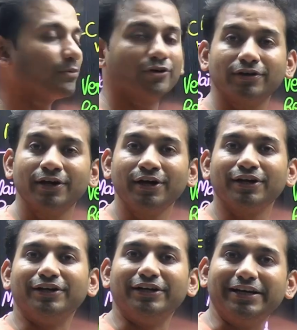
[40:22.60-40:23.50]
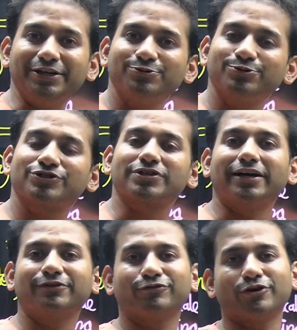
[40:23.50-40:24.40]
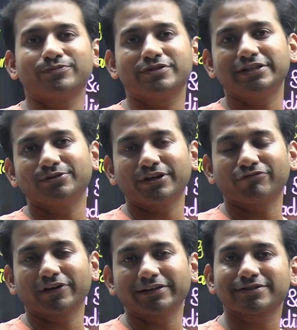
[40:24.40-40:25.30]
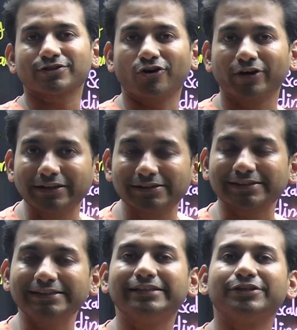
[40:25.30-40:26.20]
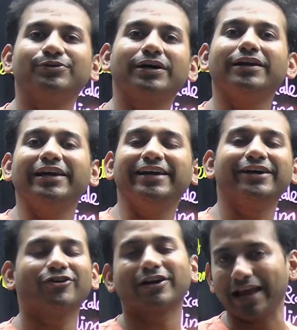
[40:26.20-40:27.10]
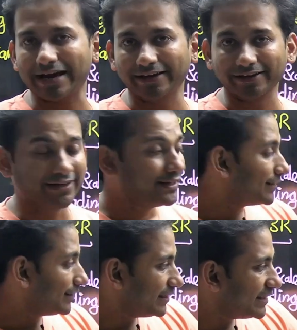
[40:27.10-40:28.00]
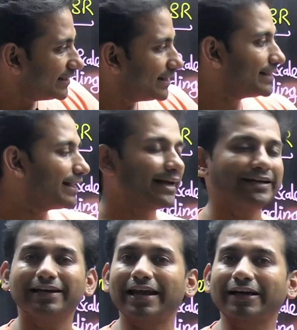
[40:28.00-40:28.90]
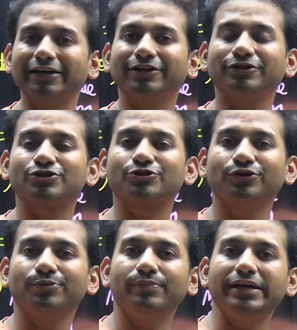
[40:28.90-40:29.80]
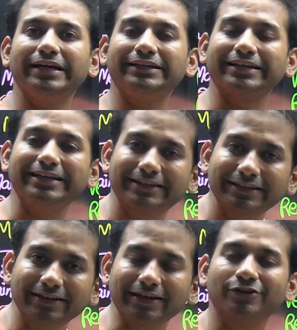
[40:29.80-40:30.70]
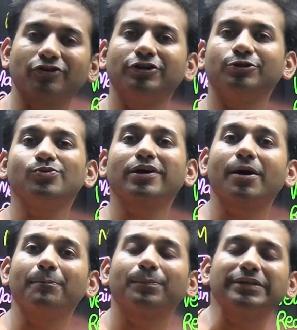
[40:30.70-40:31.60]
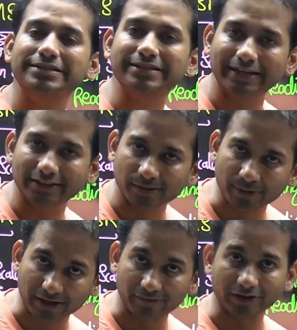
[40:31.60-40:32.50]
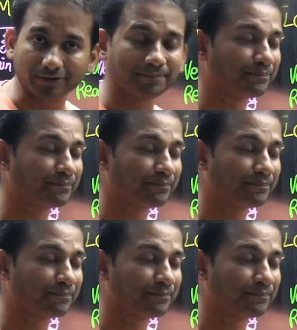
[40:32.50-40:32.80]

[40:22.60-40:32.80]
upon did you start from zero reference or else either you are leading or lagging. Leading and lagging should be treated in order to compensate the behavior.